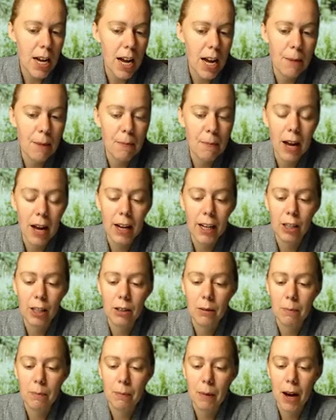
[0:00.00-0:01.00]

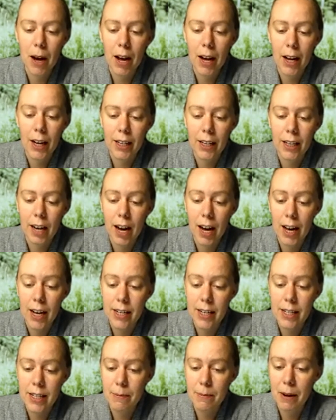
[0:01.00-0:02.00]
my
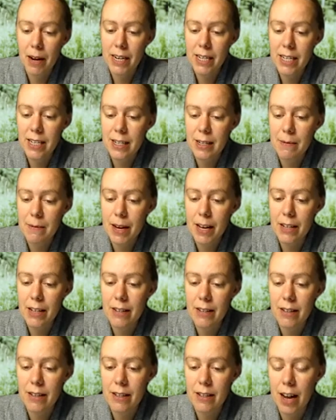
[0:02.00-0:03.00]
guides, my team
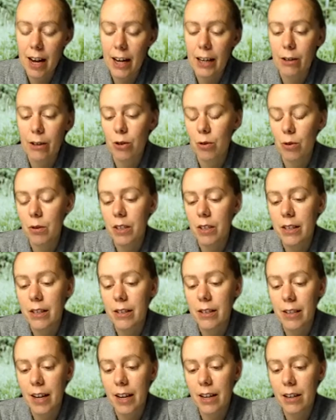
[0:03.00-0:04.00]
has actually
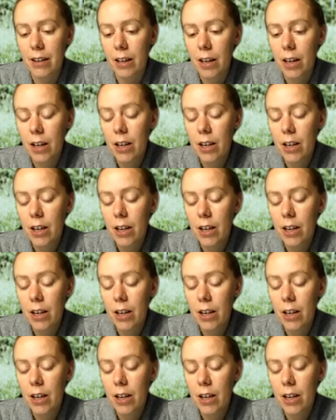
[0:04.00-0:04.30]
said